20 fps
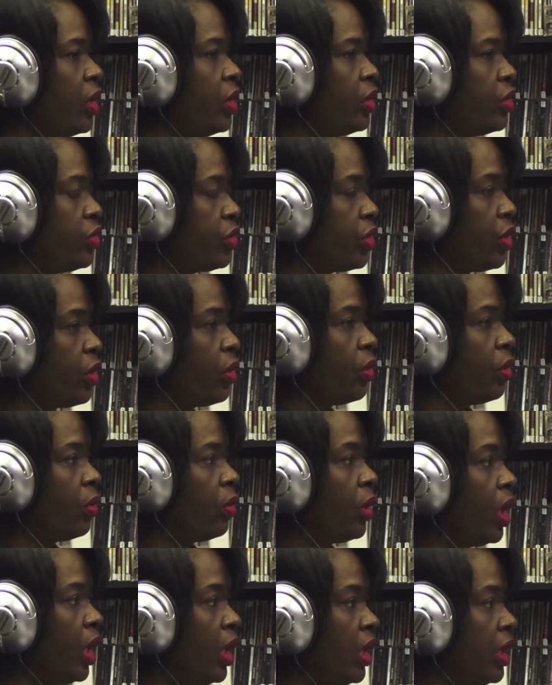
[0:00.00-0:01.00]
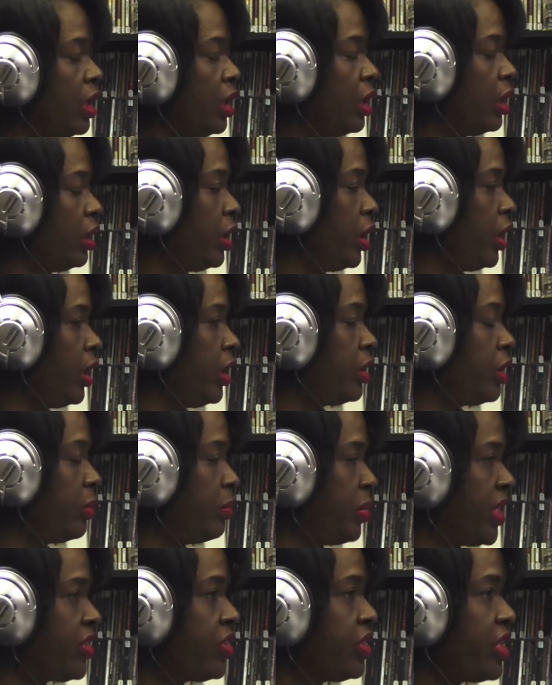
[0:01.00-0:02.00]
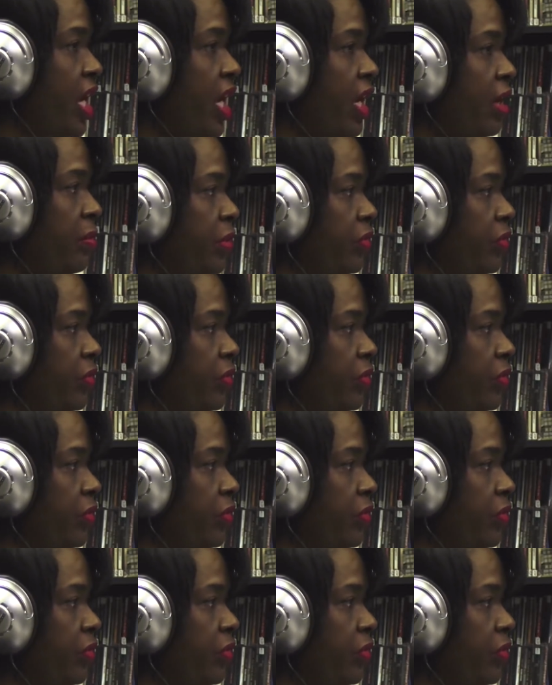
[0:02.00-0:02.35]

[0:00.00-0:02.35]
So the best time,